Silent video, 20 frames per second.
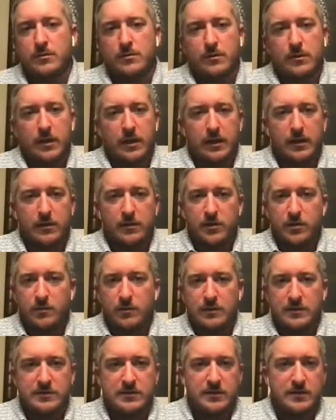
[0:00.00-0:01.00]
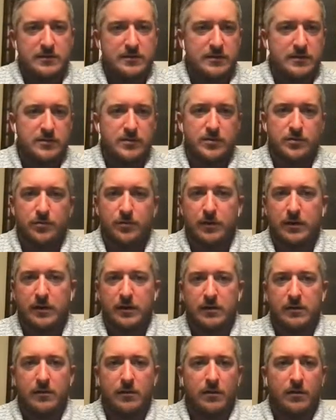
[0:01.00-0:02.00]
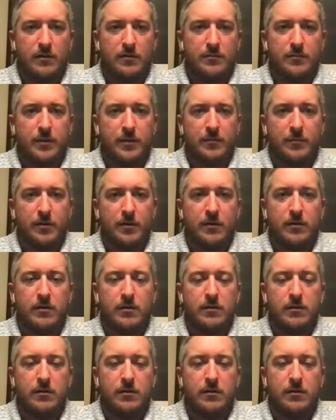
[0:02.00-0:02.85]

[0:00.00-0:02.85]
Citizens trade on Bitmark?